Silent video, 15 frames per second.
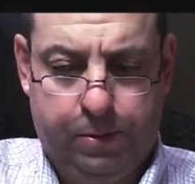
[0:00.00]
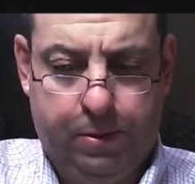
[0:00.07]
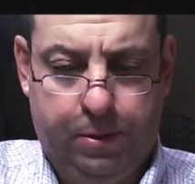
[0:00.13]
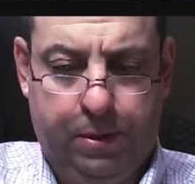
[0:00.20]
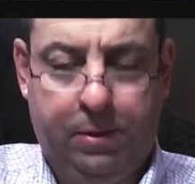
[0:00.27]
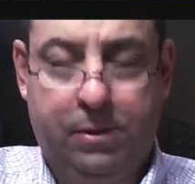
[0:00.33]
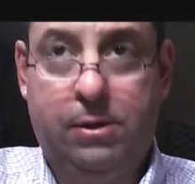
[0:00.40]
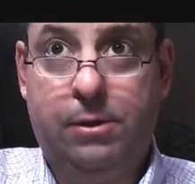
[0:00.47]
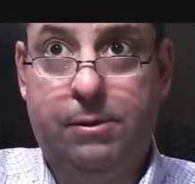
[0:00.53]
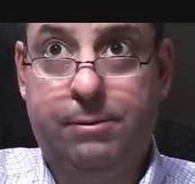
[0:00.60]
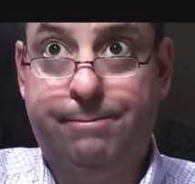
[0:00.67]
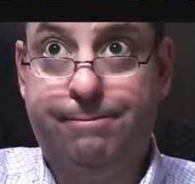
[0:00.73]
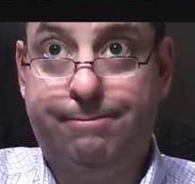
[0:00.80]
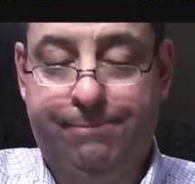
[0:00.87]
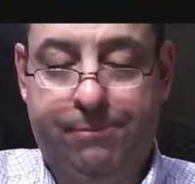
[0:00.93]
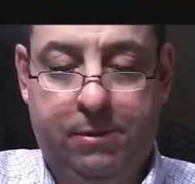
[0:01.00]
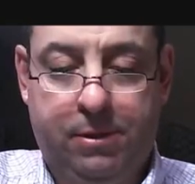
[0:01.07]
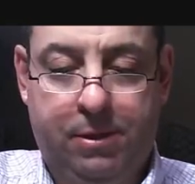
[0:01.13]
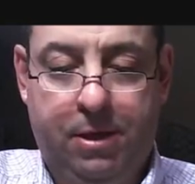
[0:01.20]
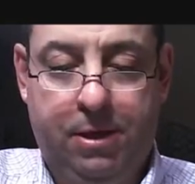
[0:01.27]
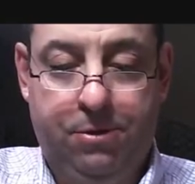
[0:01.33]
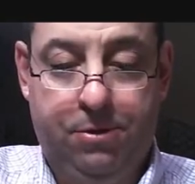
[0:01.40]
And in
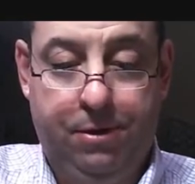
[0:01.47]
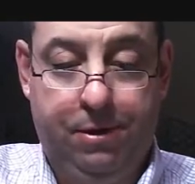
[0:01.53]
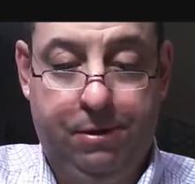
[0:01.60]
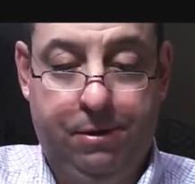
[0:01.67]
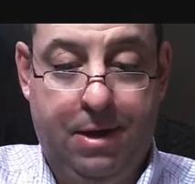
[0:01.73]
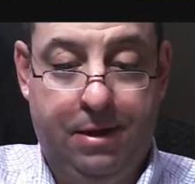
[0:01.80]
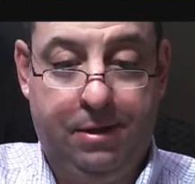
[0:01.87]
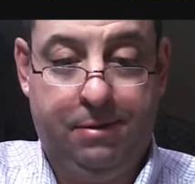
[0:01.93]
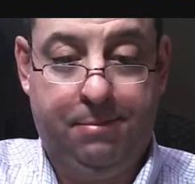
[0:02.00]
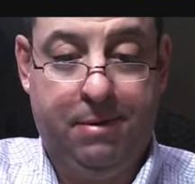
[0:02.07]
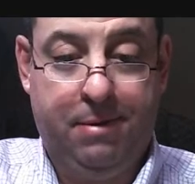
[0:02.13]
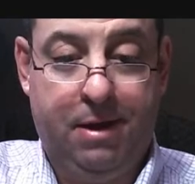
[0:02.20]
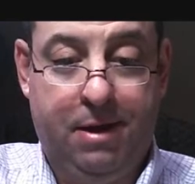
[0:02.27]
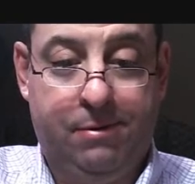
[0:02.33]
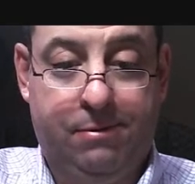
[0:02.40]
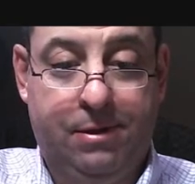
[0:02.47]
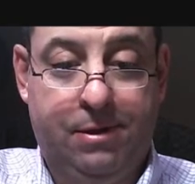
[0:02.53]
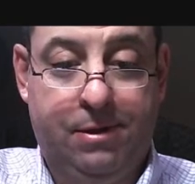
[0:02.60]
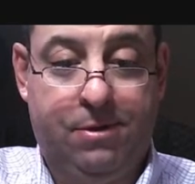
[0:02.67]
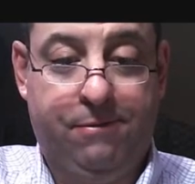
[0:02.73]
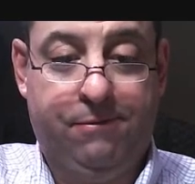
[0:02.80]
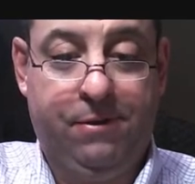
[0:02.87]
case you hear that in the background,
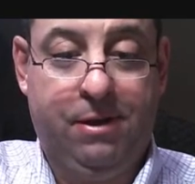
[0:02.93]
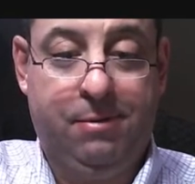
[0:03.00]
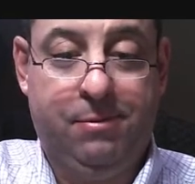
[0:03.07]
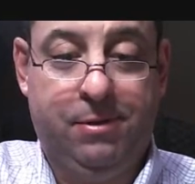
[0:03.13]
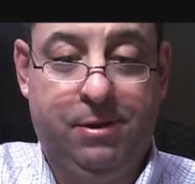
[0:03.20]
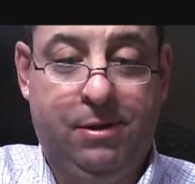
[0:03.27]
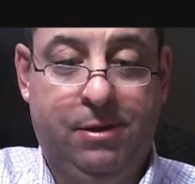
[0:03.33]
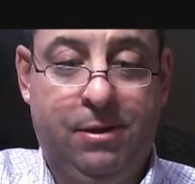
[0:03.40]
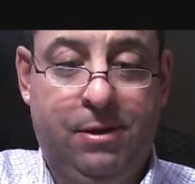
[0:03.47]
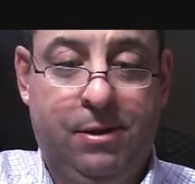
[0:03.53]
that's the family.